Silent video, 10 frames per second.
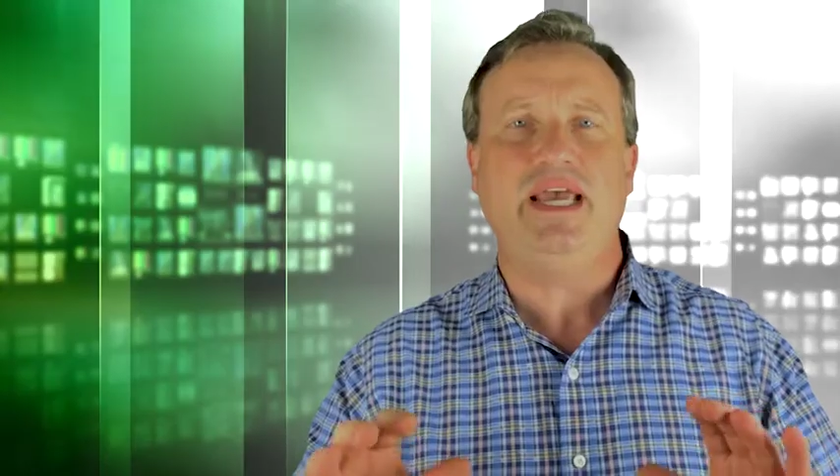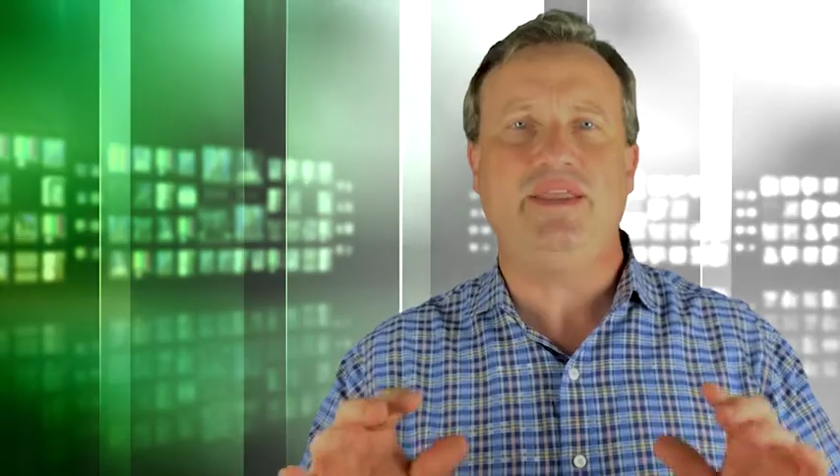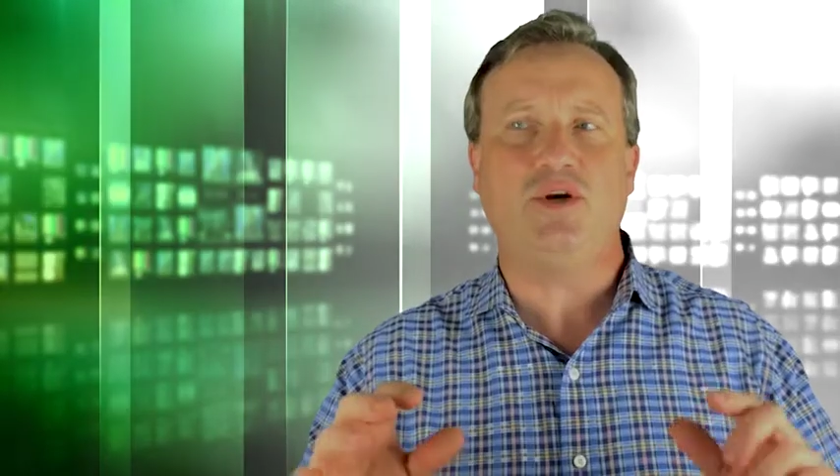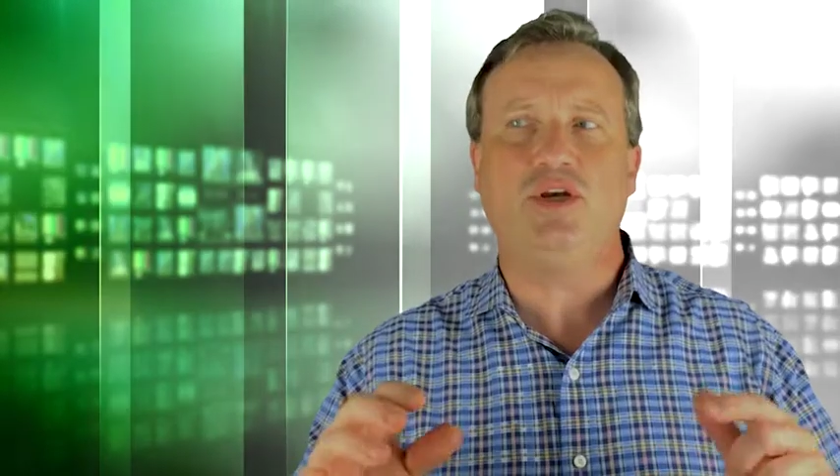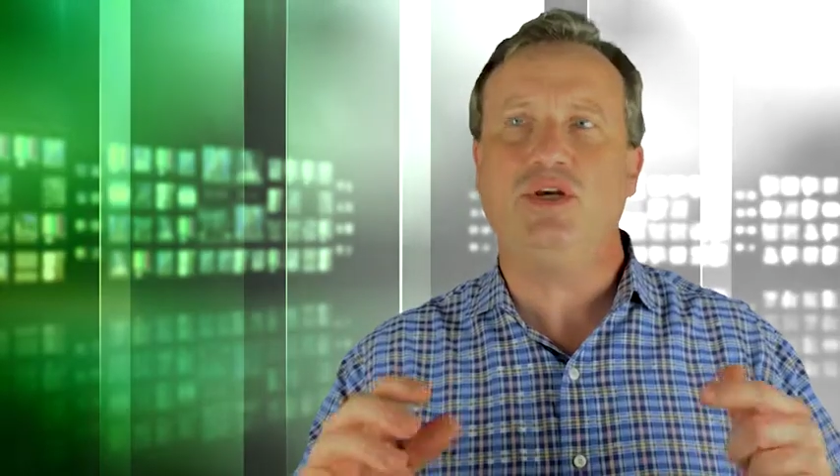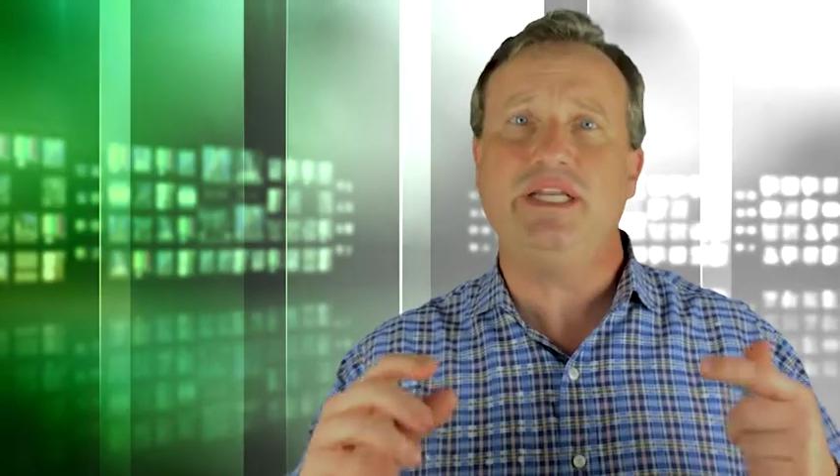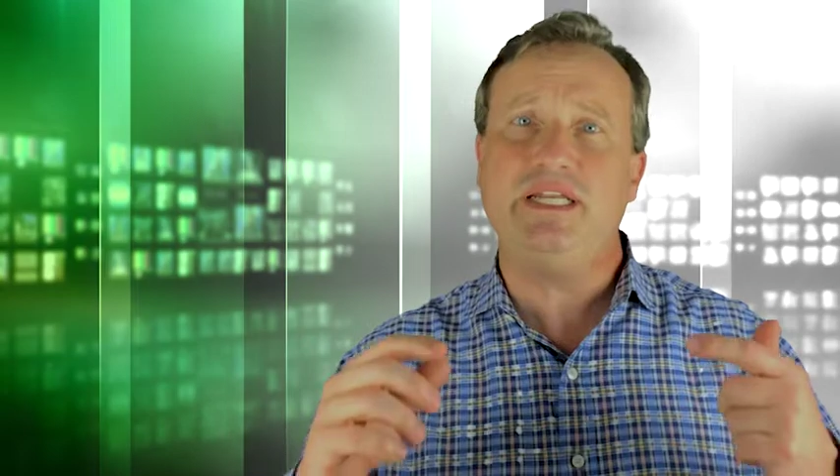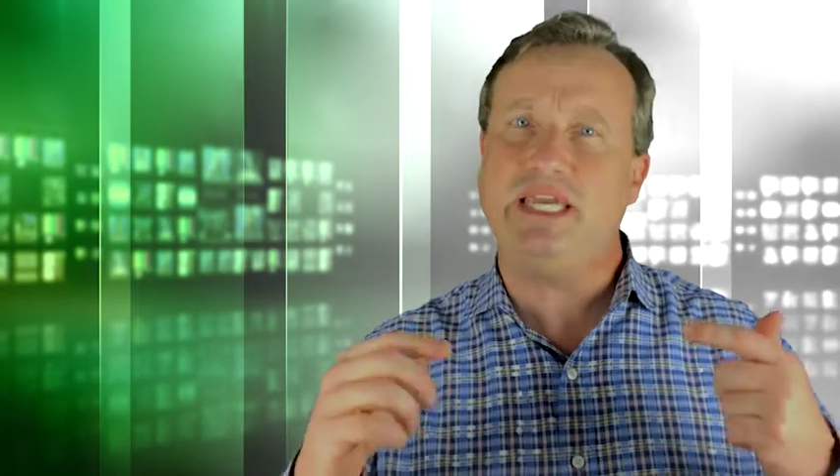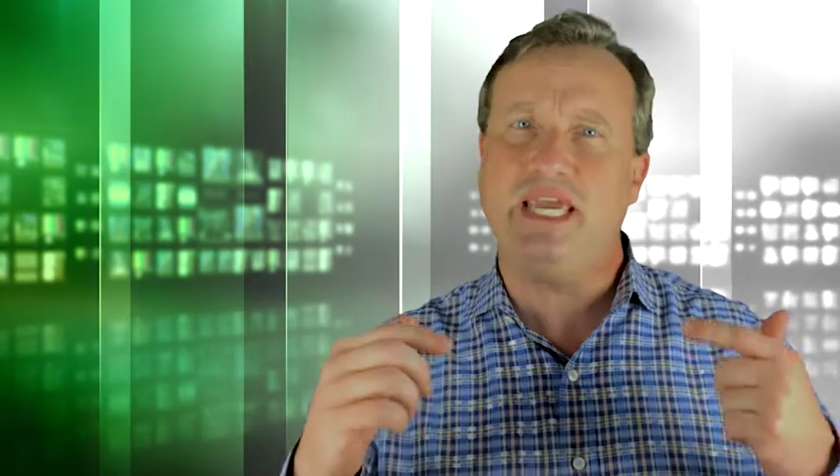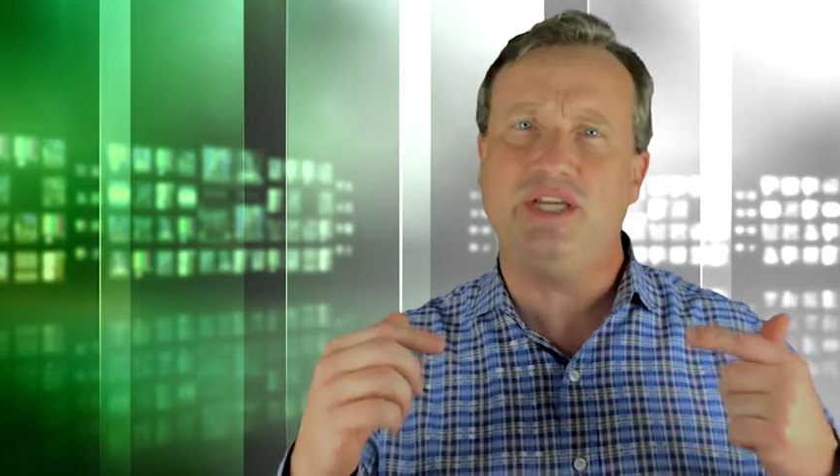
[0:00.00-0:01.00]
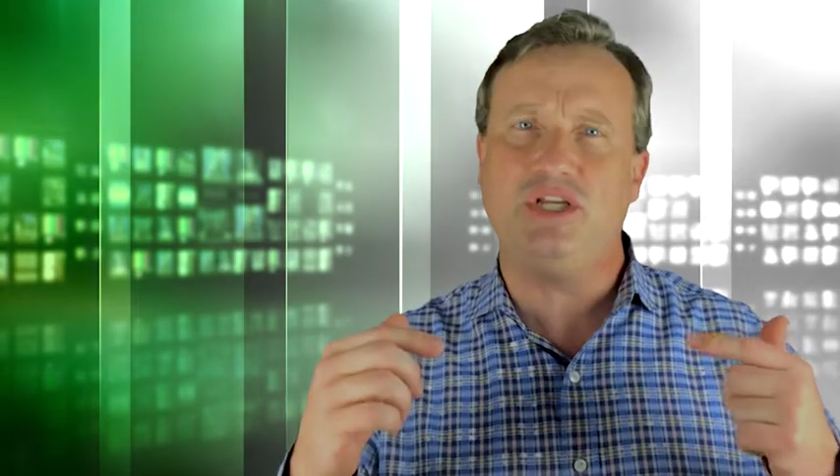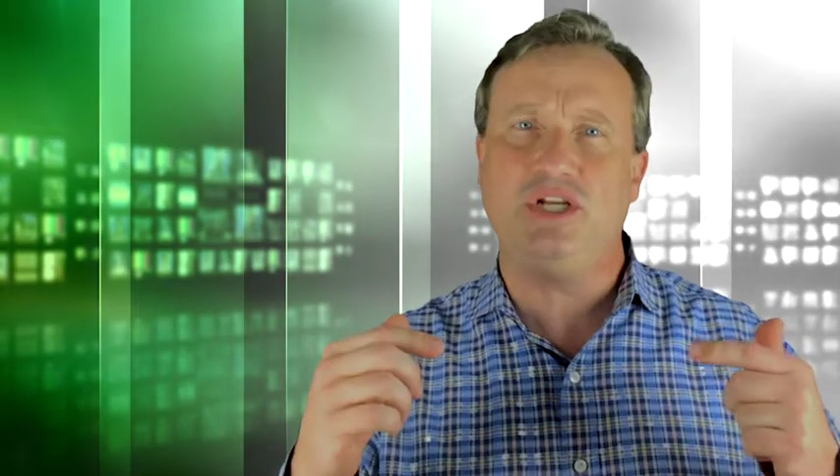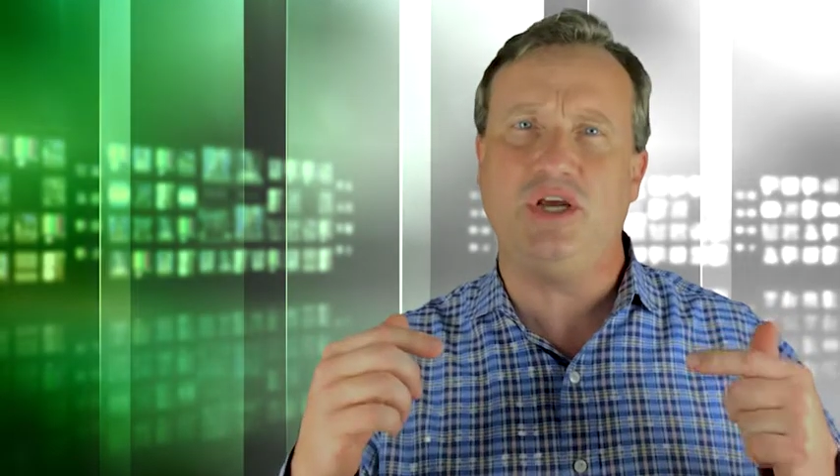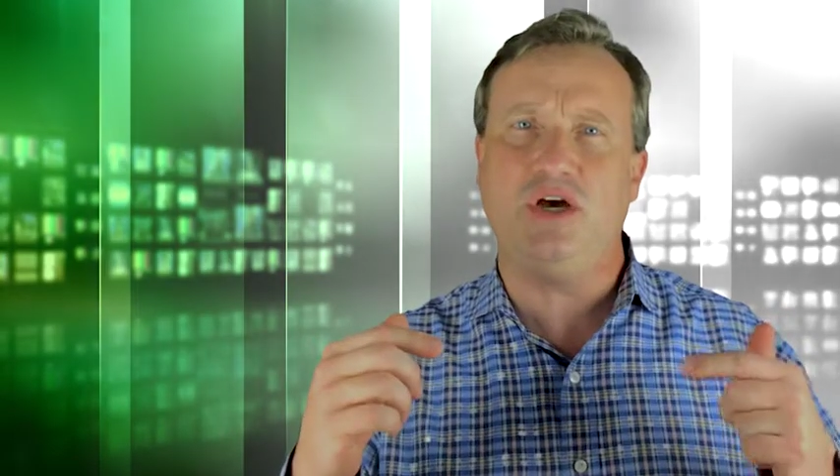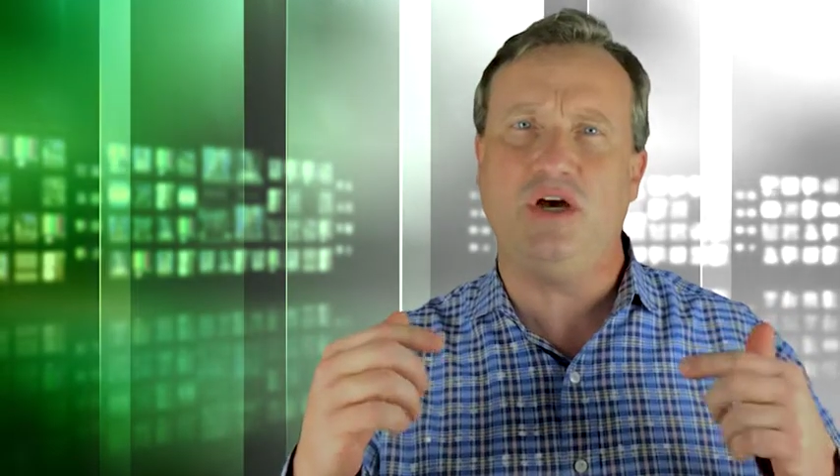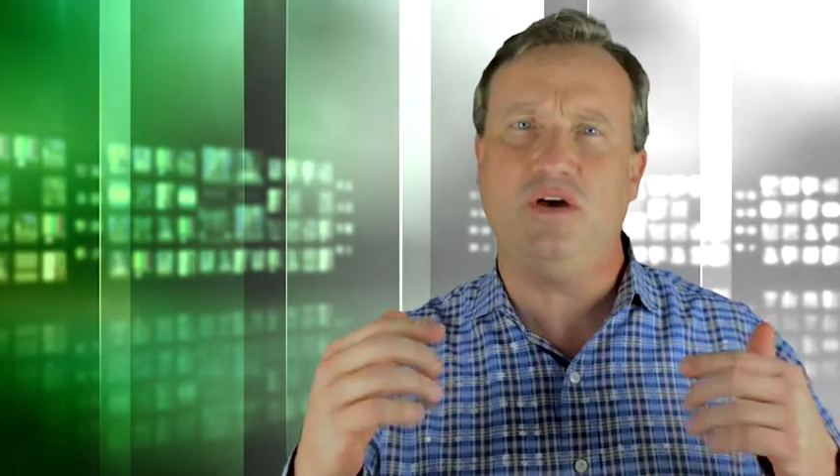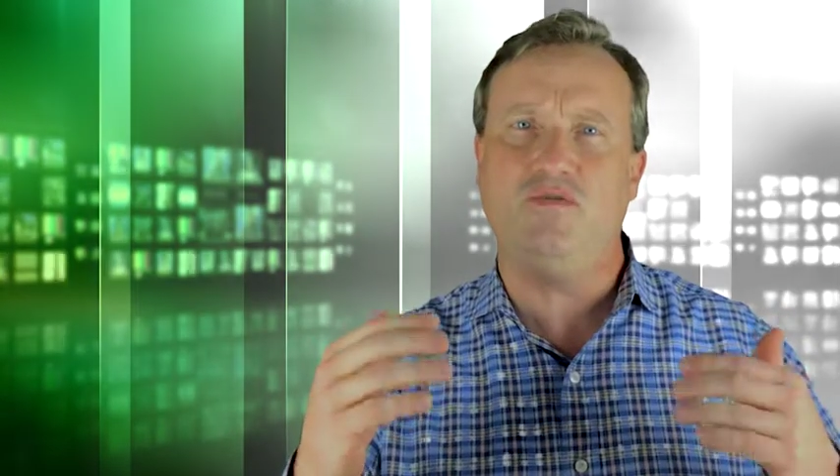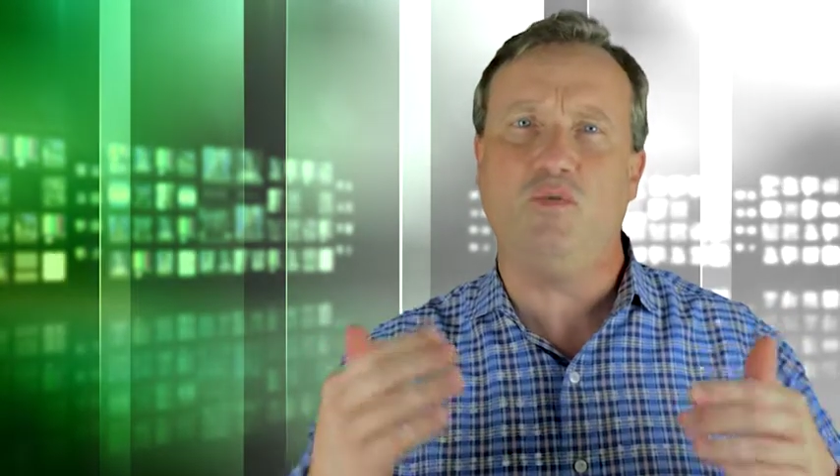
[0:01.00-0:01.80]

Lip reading: and they're a good indication of